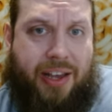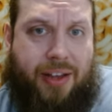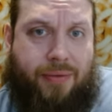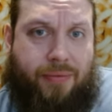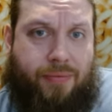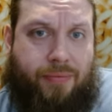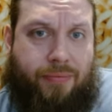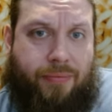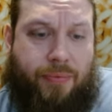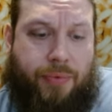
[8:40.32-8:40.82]
and
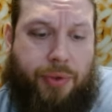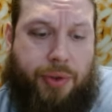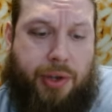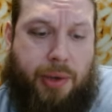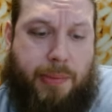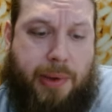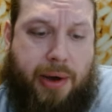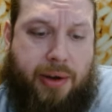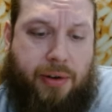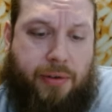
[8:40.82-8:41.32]
like
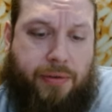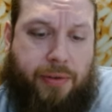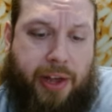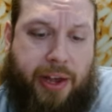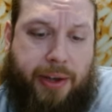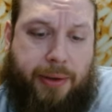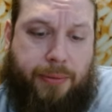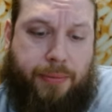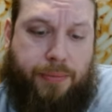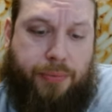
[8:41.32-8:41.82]
the amount
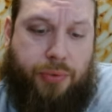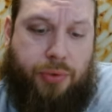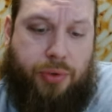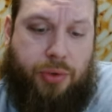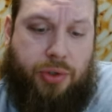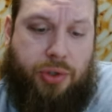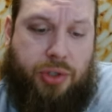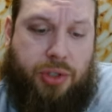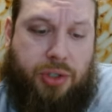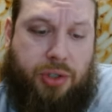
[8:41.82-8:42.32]
of like
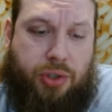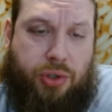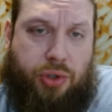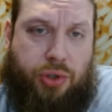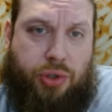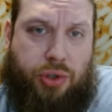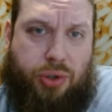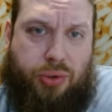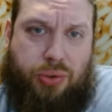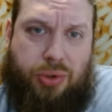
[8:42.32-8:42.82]

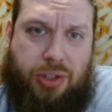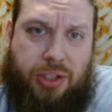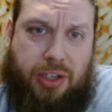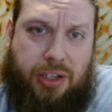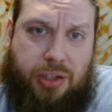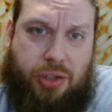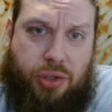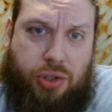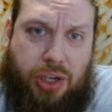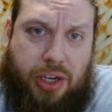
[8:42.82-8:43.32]

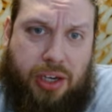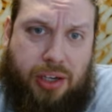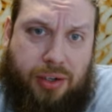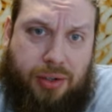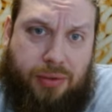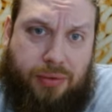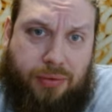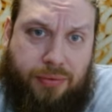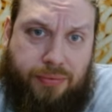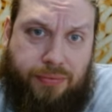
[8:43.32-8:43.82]
juicy
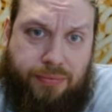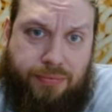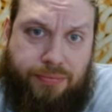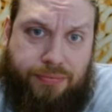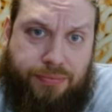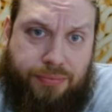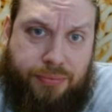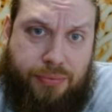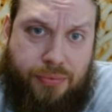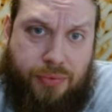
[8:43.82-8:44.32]
chicken
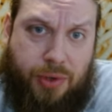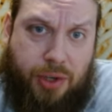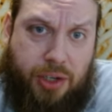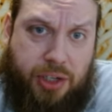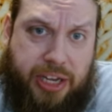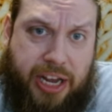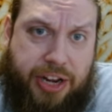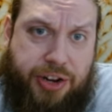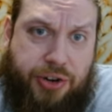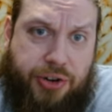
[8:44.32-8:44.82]

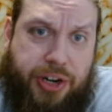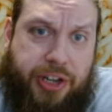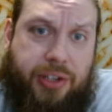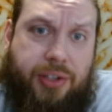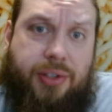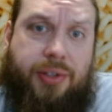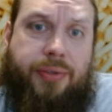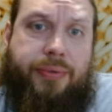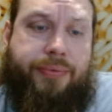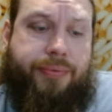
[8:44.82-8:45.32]

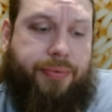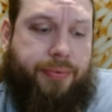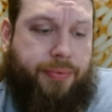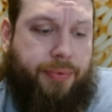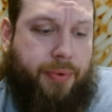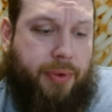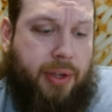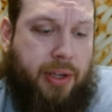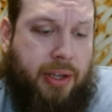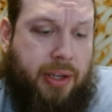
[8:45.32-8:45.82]
tenderness,
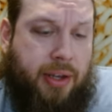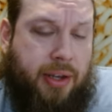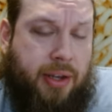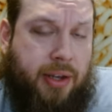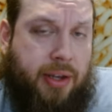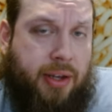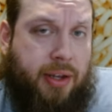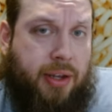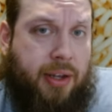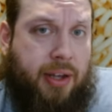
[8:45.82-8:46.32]

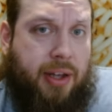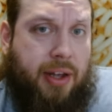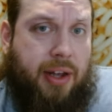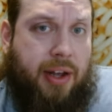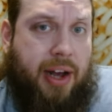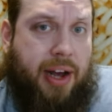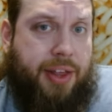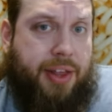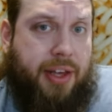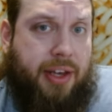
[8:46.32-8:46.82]

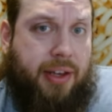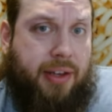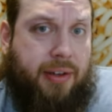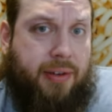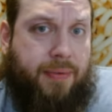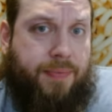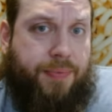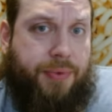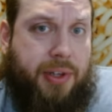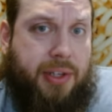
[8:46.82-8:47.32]
I
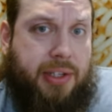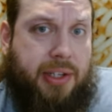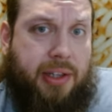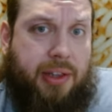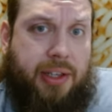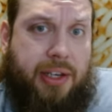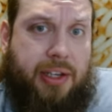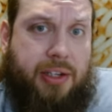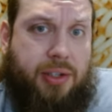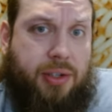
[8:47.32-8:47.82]
think
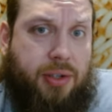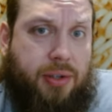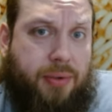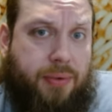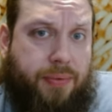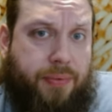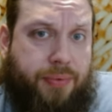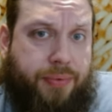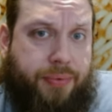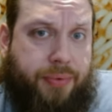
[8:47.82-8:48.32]
is at
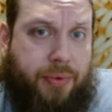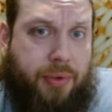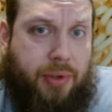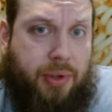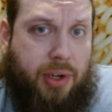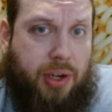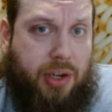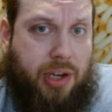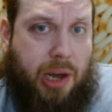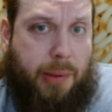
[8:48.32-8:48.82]
least
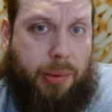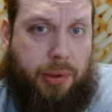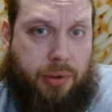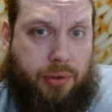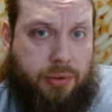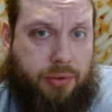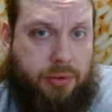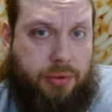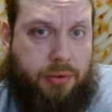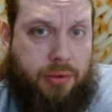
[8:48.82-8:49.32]

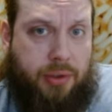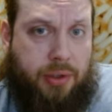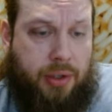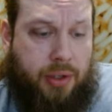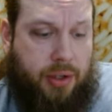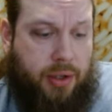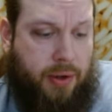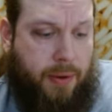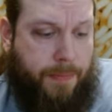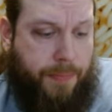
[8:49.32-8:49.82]
double
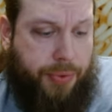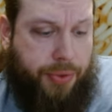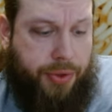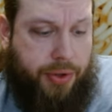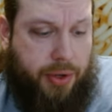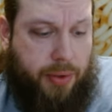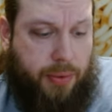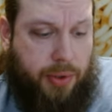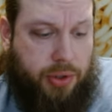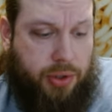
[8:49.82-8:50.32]

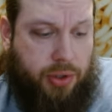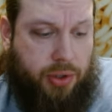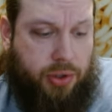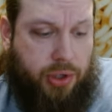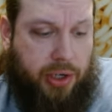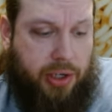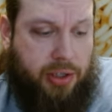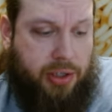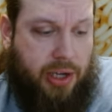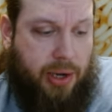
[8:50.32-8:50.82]
the
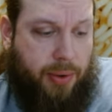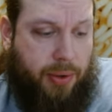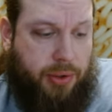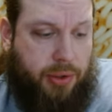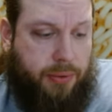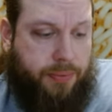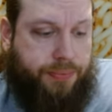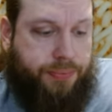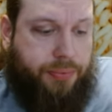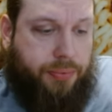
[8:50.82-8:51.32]
original chicken
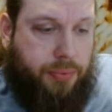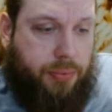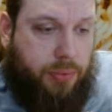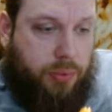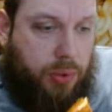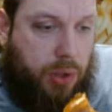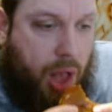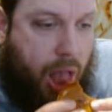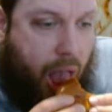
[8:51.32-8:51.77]
sandwich.